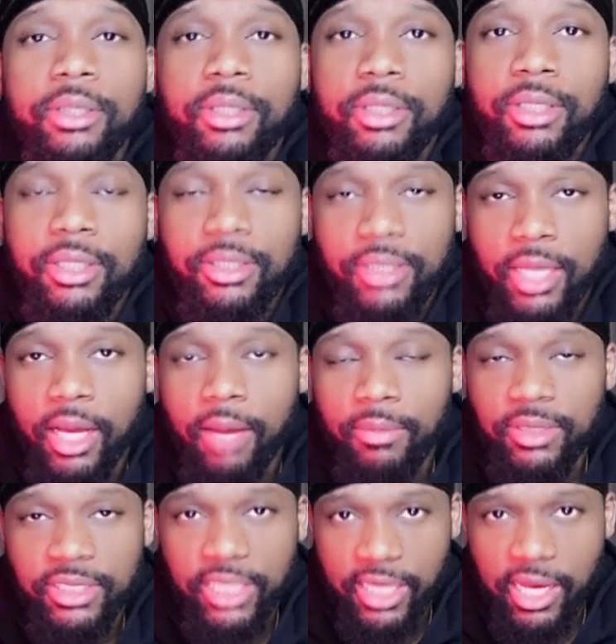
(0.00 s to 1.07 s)
is, like, I'm gonna
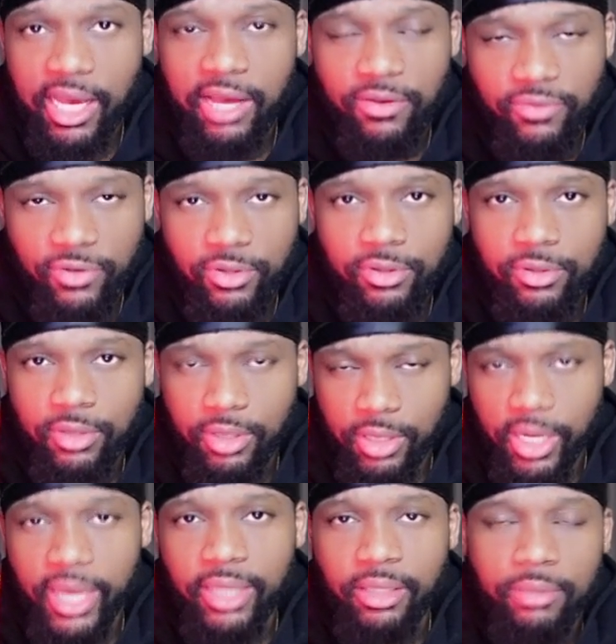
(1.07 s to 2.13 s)
say how I feel
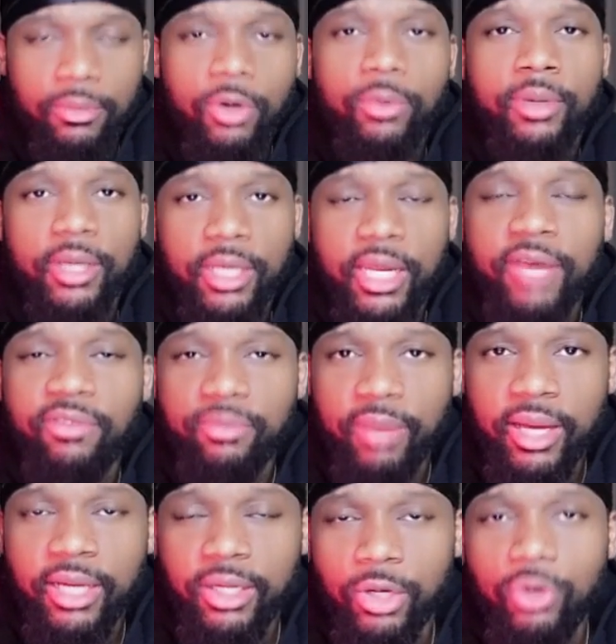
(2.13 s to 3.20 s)
at the moment, and everybody
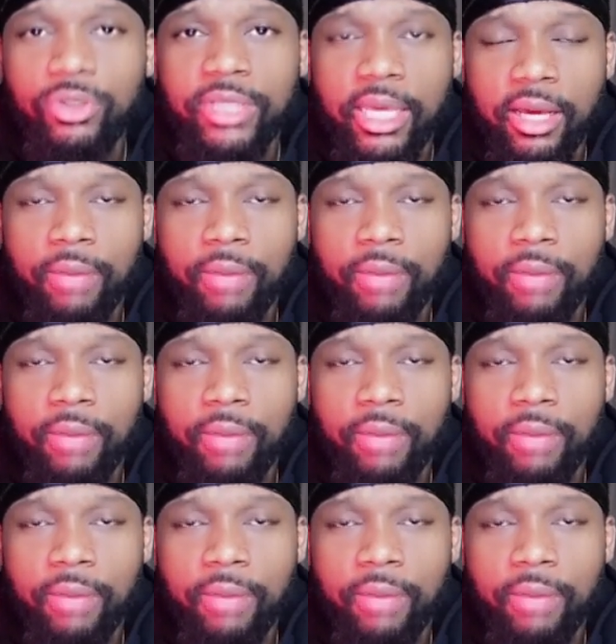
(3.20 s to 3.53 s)
knows that.